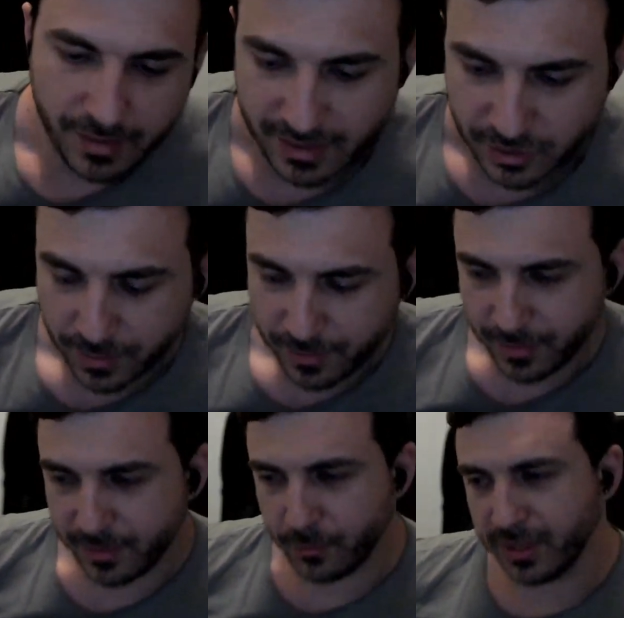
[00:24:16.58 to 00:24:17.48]
Yeah, so
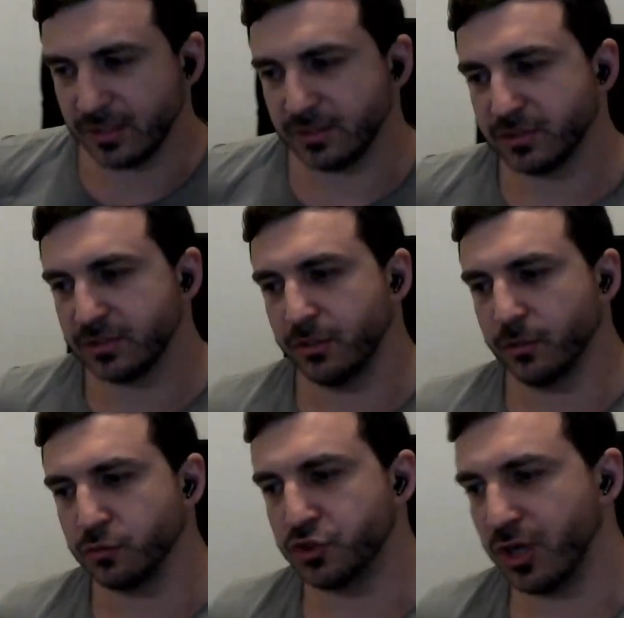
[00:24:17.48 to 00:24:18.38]
maybe we can you
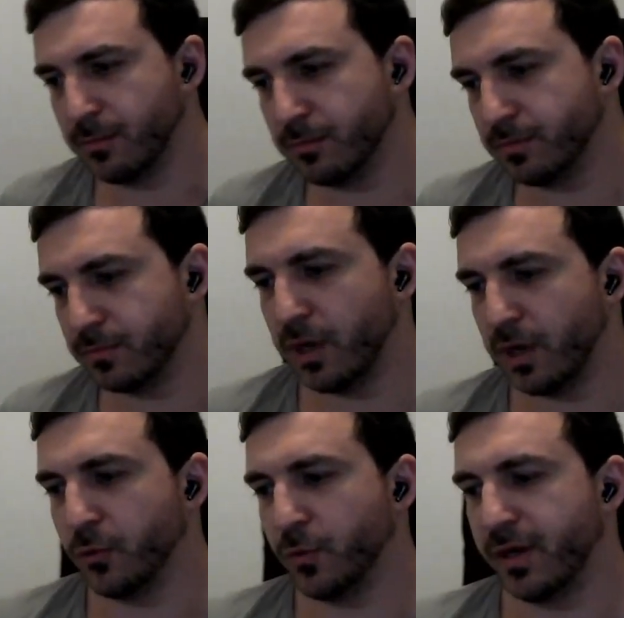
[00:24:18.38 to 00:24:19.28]
know jump
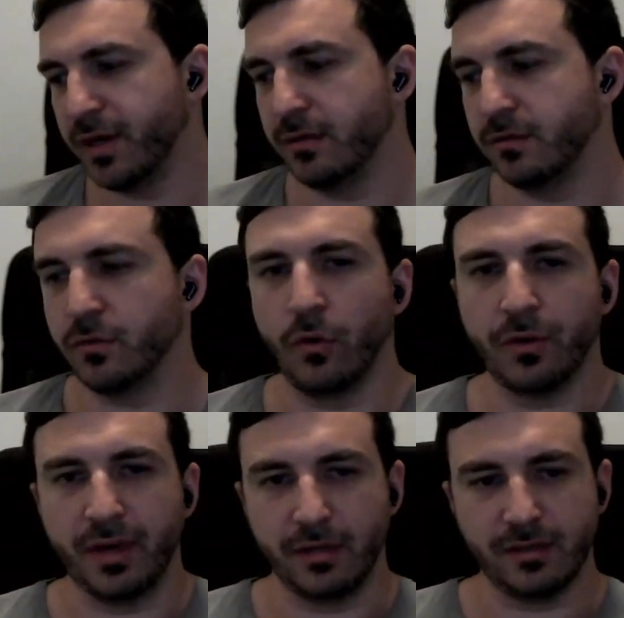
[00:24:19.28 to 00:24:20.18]
right away into
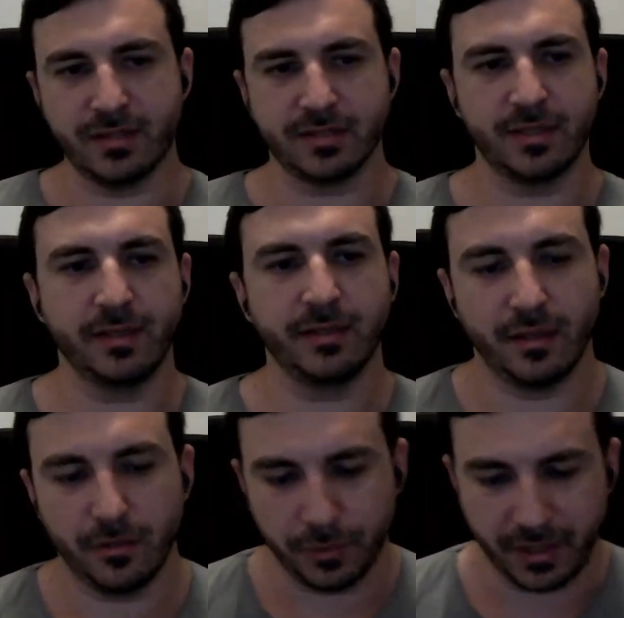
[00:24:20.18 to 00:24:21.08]
okay. Let's say
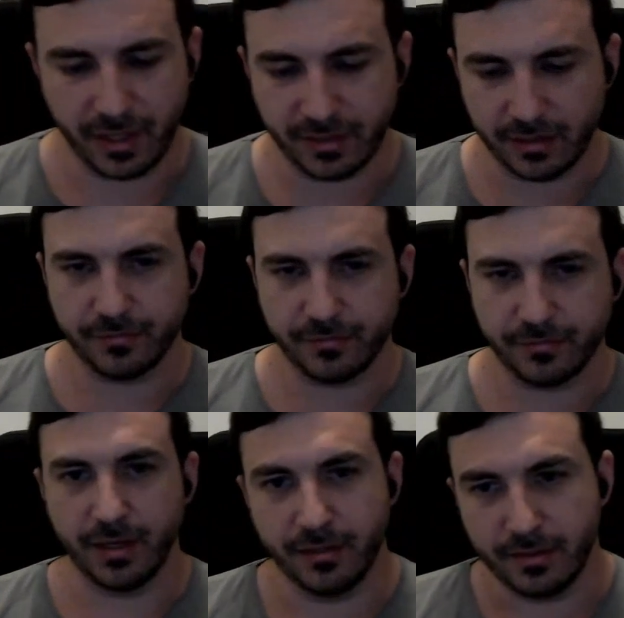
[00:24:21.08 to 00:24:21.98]
that we
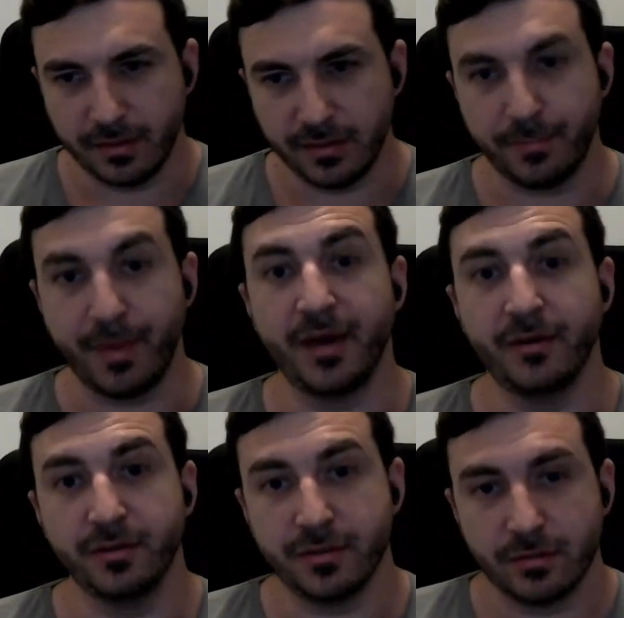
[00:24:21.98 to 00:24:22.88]
identify the
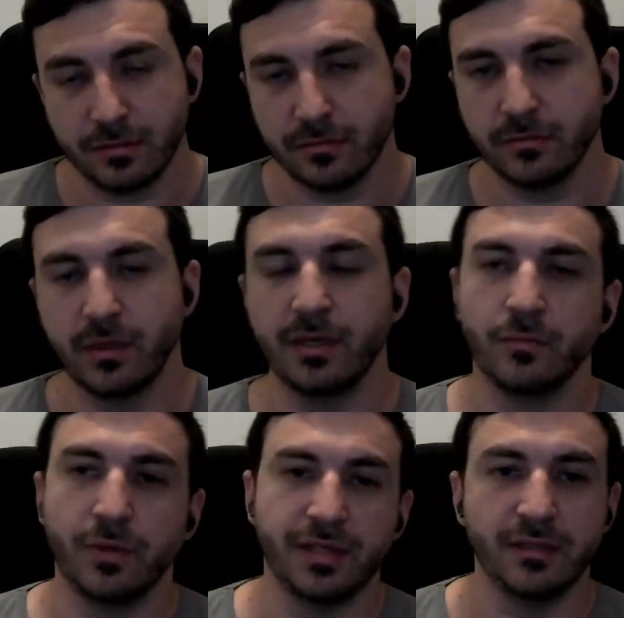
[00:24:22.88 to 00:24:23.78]
patterns
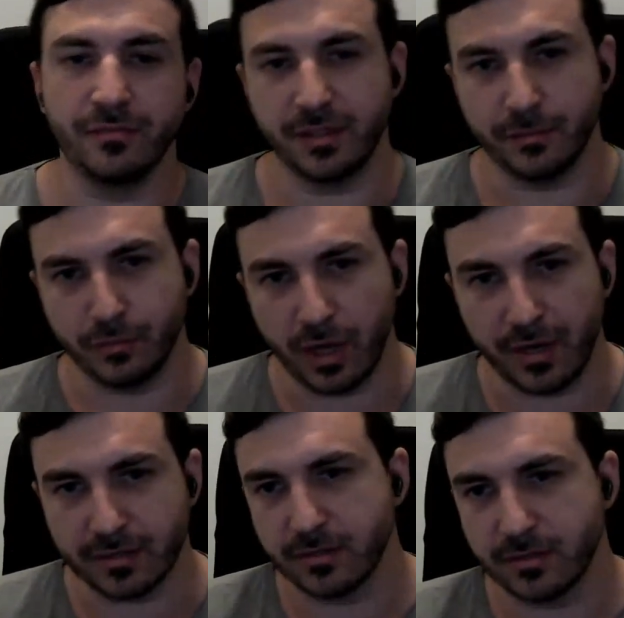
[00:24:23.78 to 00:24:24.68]
right? We identify the
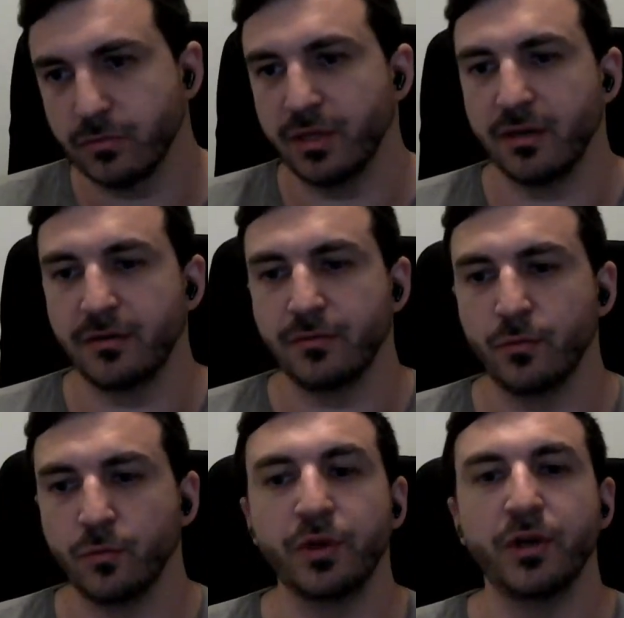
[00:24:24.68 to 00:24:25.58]
product, we identify
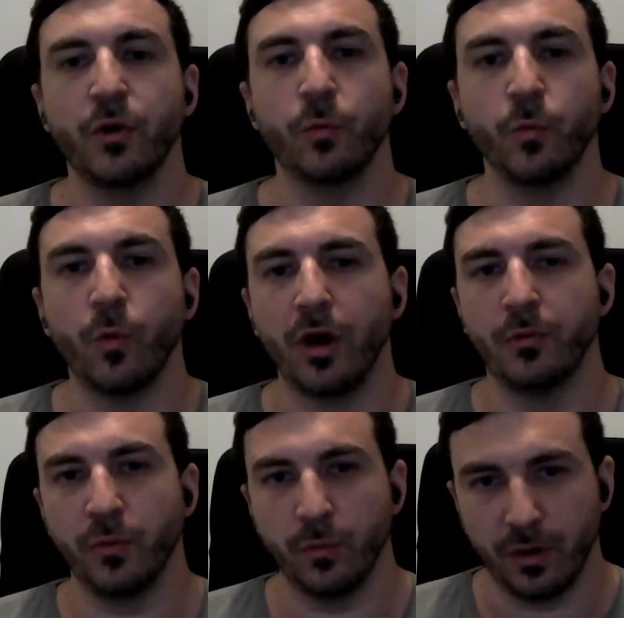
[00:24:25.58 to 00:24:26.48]
we know
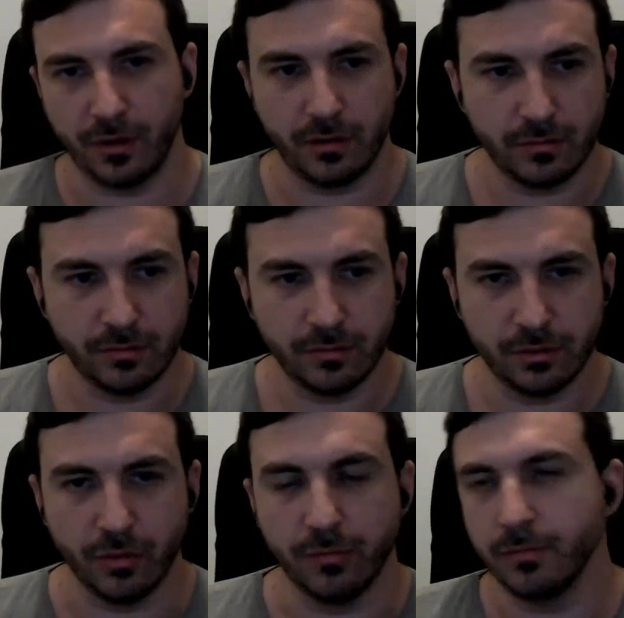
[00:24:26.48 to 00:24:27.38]
what we want to,
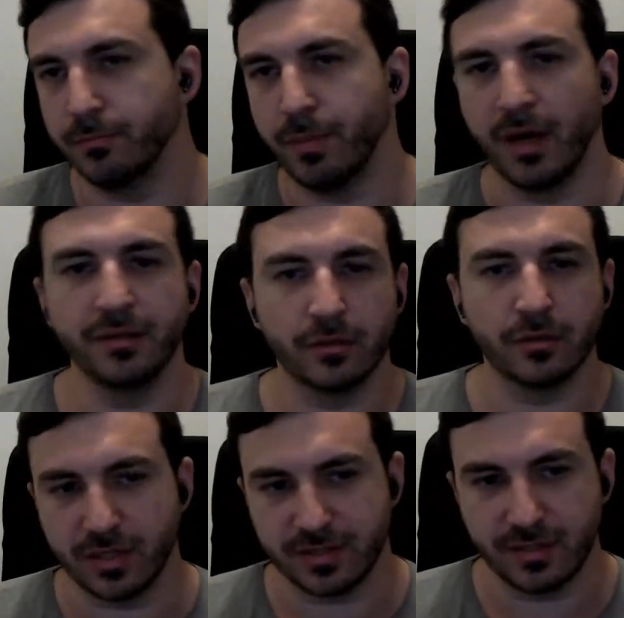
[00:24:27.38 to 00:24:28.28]
you know, bundle,
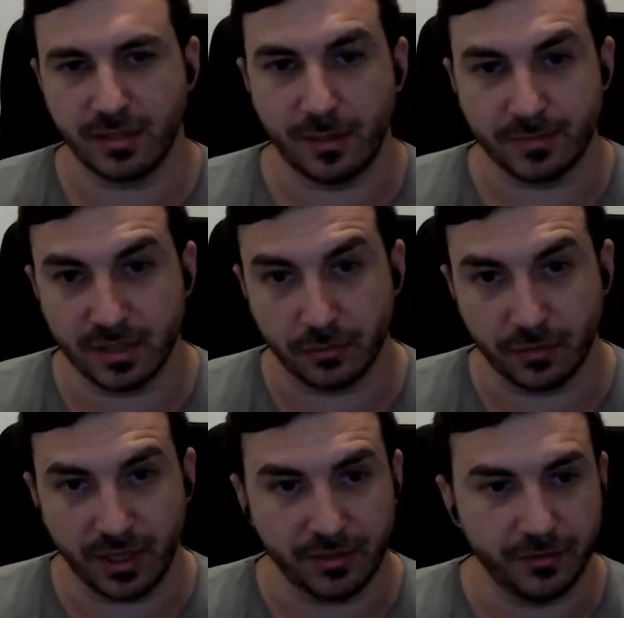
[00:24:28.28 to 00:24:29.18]
cross sell, upsell
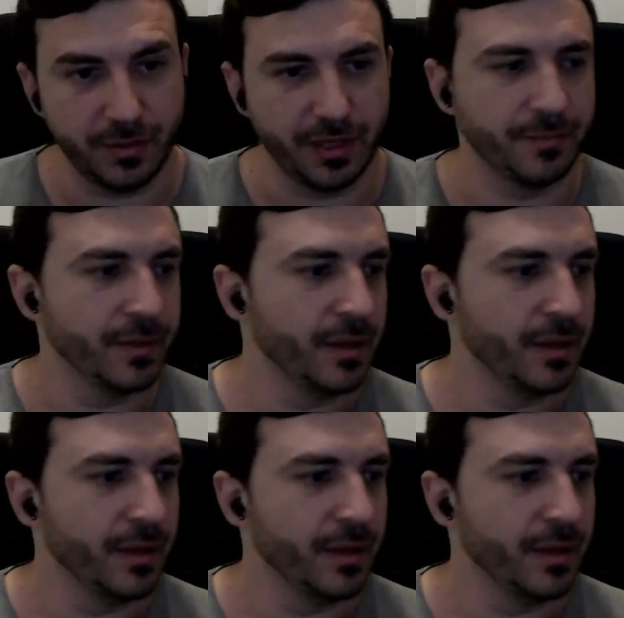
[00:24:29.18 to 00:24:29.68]
together, right?